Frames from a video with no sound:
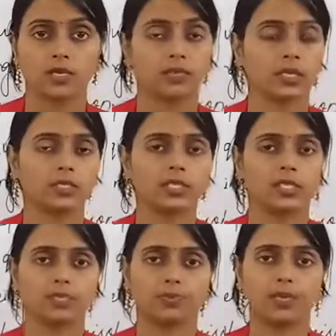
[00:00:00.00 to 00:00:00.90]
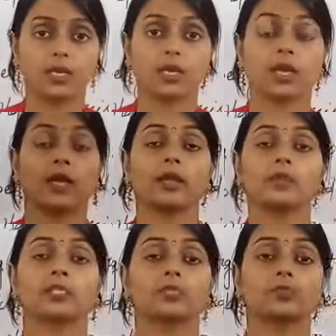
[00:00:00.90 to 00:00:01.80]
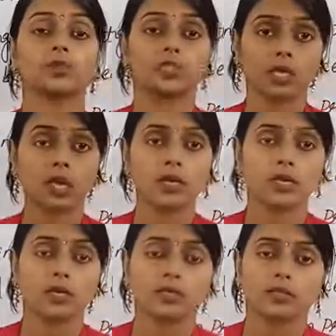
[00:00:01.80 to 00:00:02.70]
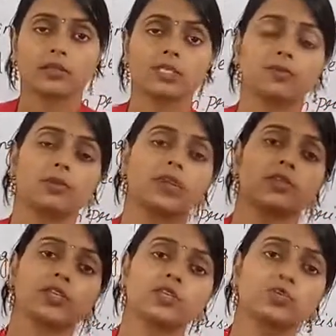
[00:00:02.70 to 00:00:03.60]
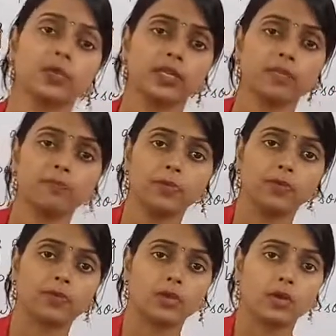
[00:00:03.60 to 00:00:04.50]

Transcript: Then she's speaking, and the sports car that is belonging to my nephew.